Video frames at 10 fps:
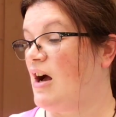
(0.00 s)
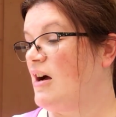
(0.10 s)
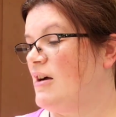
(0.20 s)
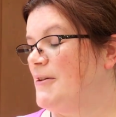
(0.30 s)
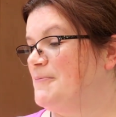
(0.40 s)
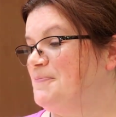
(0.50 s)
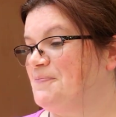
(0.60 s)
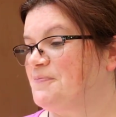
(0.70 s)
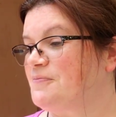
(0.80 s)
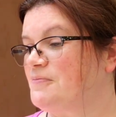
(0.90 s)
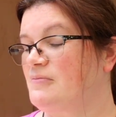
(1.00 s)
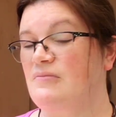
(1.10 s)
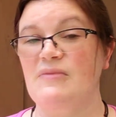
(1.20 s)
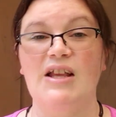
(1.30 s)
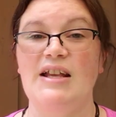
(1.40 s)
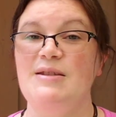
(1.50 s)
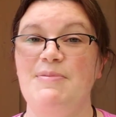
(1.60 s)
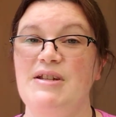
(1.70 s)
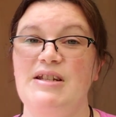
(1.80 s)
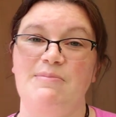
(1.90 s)
It's
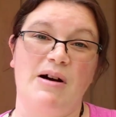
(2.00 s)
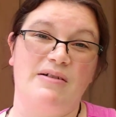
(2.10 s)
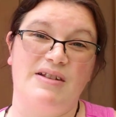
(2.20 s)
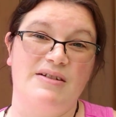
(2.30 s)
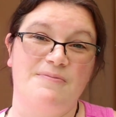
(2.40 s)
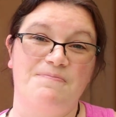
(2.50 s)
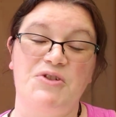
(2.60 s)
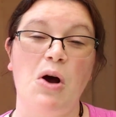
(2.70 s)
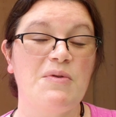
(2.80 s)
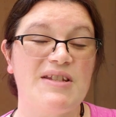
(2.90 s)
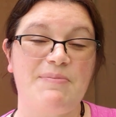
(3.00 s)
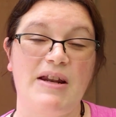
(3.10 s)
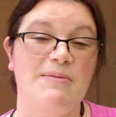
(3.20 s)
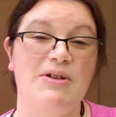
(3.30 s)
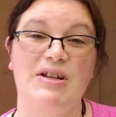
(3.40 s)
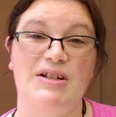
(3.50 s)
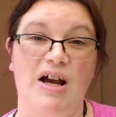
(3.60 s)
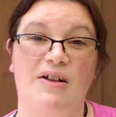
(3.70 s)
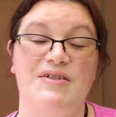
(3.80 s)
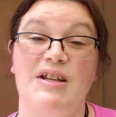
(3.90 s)
been debunked. Don't spend $1 million
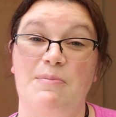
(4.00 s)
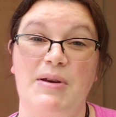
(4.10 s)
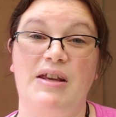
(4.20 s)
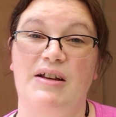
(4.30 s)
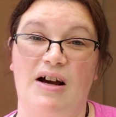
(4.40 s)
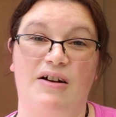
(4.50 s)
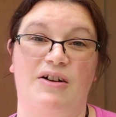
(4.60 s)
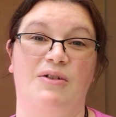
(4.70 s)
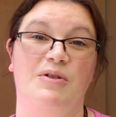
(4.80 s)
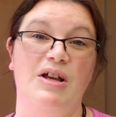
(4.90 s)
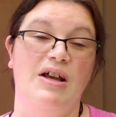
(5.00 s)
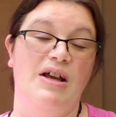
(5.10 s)
on a pink Congo.